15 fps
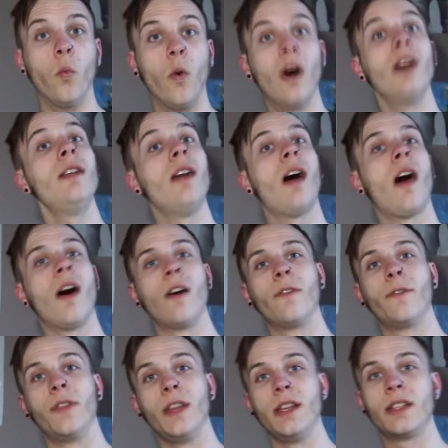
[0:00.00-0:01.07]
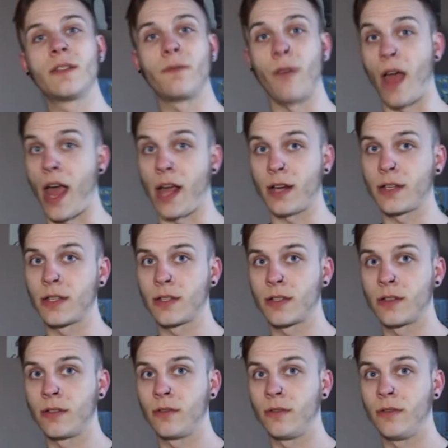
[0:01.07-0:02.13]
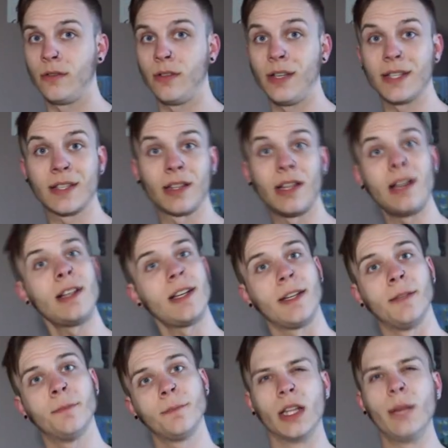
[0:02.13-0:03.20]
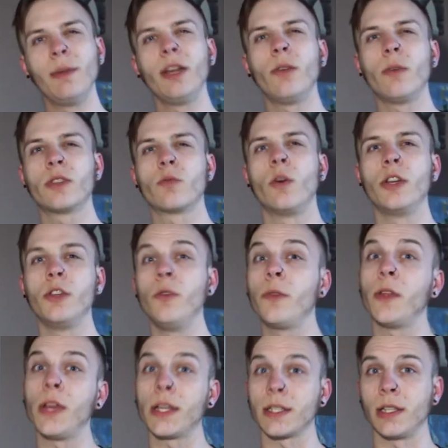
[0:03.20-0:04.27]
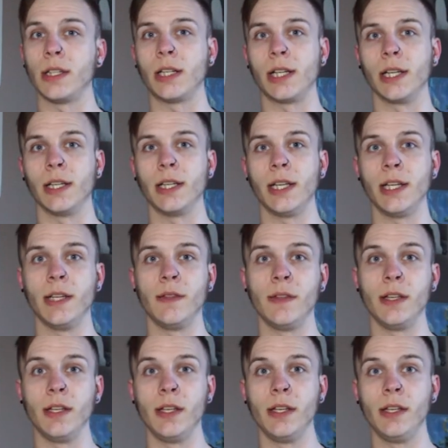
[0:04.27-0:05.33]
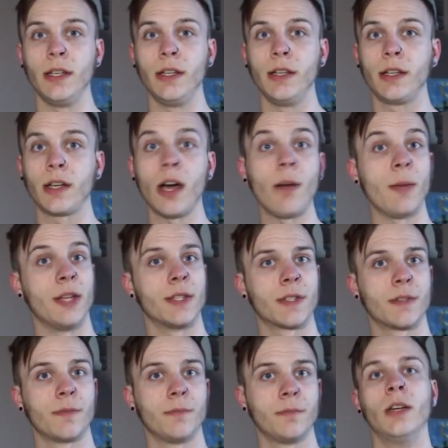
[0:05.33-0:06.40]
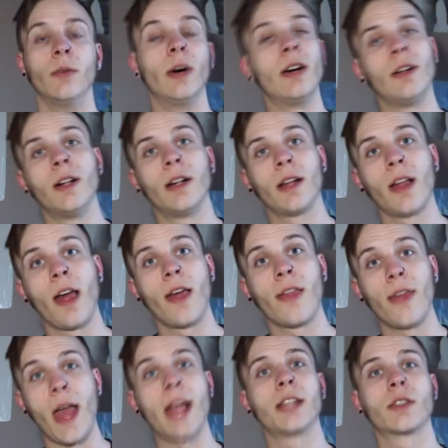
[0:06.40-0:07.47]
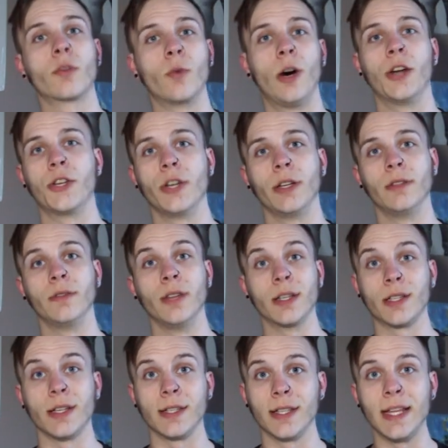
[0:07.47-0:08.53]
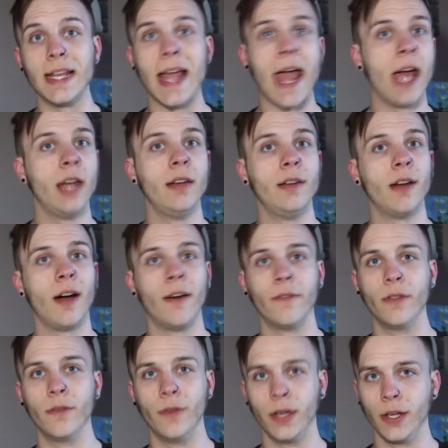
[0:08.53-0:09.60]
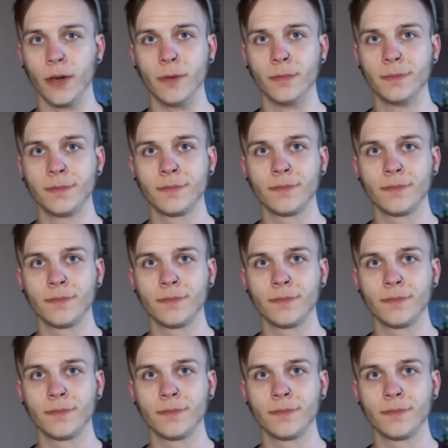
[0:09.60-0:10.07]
One of these facts is a lie. Let me know which one you think is a lie in the comments. Well, thanks for watching. This is the end of the video.